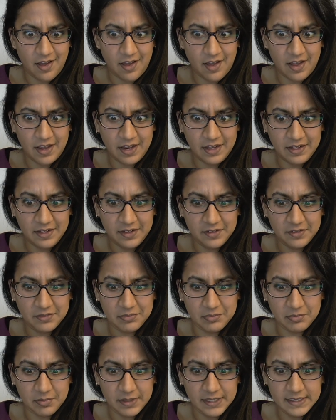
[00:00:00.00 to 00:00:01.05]

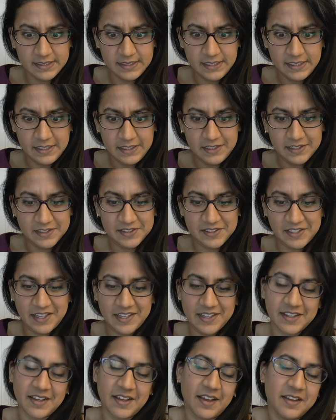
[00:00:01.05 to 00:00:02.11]
I really
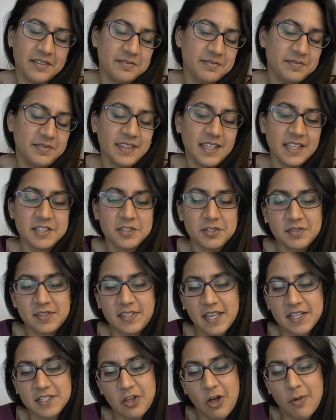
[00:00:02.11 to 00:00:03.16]
like, this
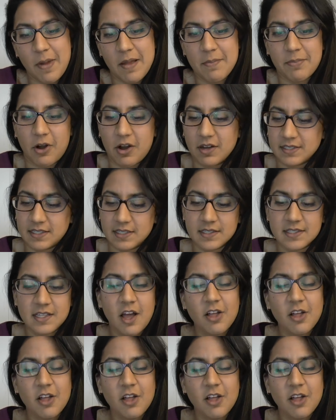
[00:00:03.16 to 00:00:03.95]
ticks all my boxes.